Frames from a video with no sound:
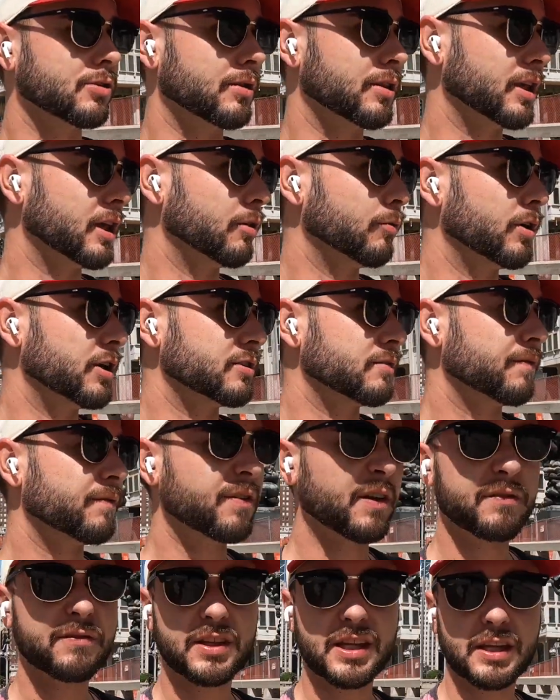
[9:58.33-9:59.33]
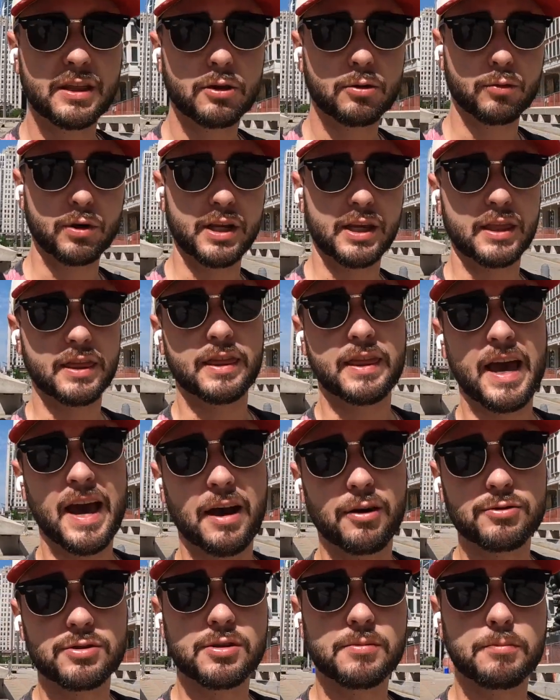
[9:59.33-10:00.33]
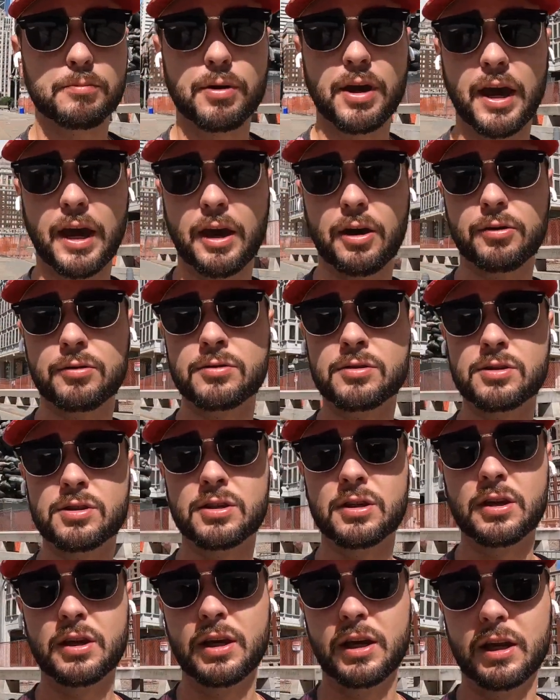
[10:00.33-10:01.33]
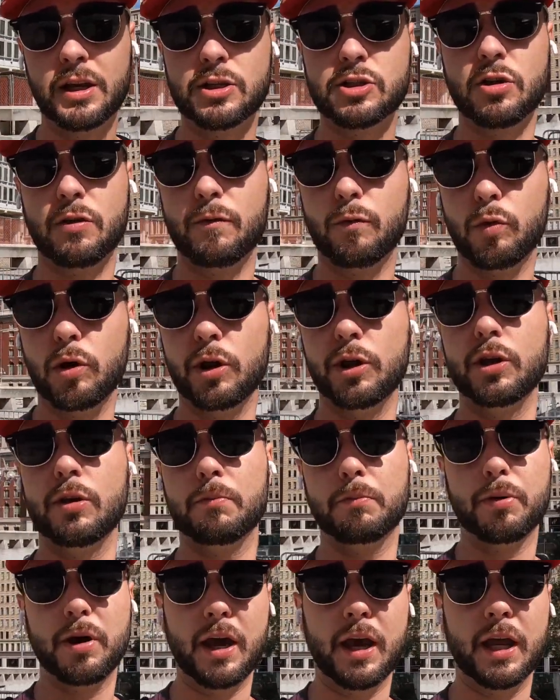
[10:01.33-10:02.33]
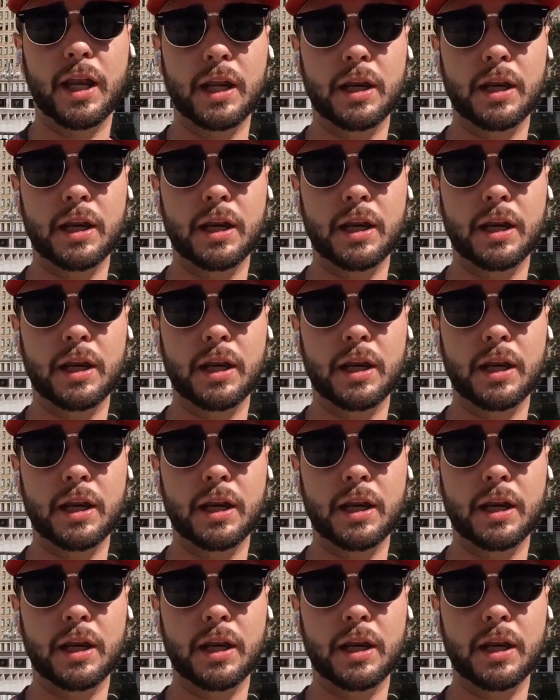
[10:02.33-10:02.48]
I think it weighs 53,000 pounds, and it's of William Penn,